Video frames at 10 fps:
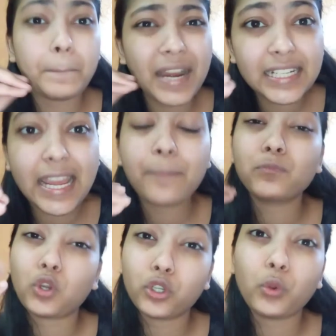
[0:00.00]
But
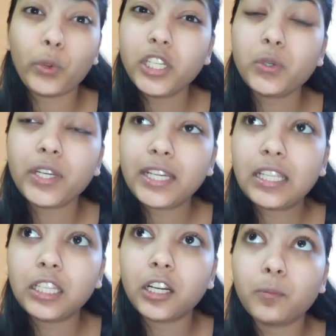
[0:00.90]
I'm not going to read
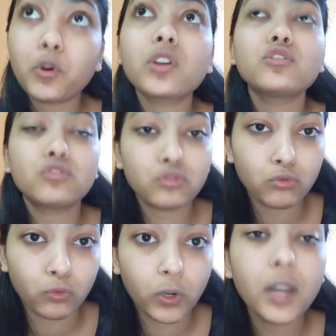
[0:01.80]
the third book
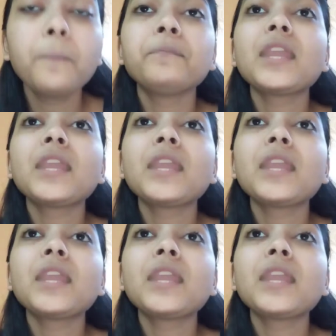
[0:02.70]
soon.